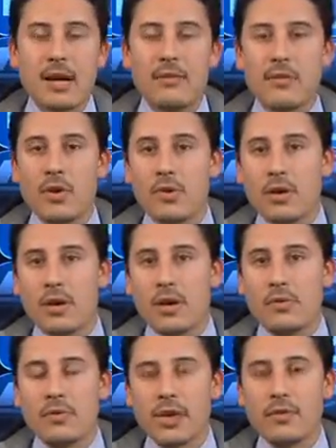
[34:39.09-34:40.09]
of your
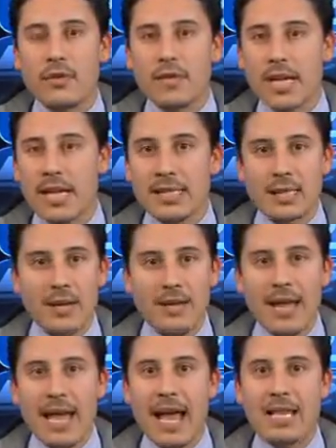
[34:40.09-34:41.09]
day is
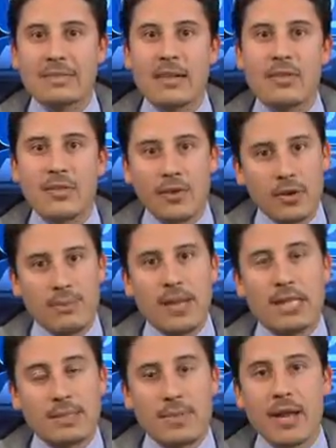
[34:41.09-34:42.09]
all I ask, 30
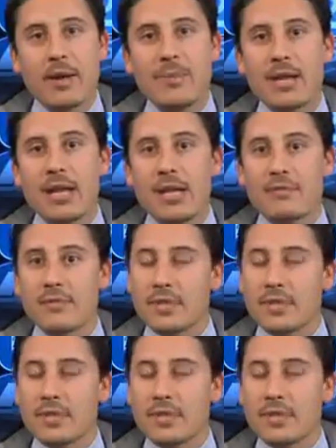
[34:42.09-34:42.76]
minutes better be it.